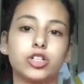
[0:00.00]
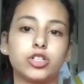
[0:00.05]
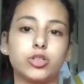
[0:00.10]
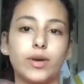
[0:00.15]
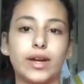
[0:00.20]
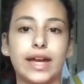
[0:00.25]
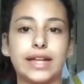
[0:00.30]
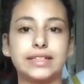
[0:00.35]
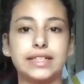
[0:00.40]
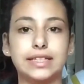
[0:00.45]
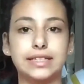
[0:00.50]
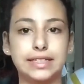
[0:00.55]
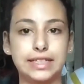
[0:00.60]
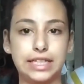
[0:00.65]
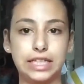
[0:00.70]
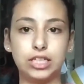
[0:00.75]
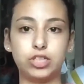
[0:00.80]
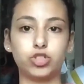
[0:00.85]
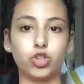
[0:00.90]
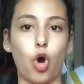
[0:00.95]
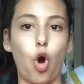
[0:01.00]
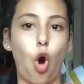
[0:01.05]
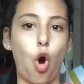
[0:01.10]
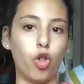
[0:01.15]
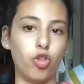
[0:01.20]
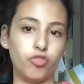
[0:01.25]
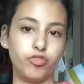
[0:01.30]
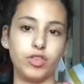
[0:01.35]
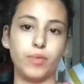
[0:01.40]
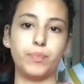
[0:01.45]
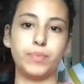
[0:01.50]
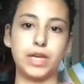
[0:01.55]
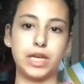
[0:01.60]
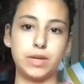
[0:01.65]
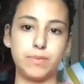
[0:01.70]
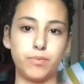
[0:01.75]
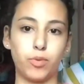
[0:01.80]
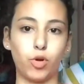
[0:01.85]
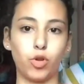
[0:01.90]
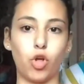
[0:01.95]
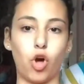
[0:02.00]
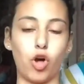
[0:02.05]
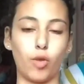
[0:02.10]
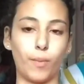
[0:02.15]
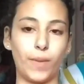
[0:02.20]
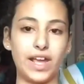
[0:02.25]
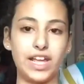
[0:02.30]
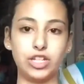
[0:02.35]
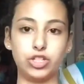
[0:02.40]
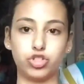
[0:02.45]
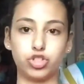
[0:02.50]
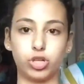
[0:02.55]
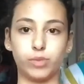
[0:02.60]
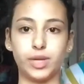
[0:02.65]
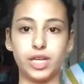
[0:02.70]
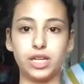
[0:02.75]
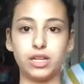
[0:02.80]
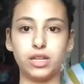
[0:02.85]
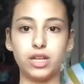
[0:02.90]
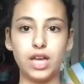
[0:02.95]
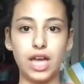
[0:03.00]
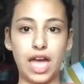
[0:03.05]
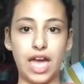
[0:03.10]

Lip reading: so I get to teach all of the people on my instrument,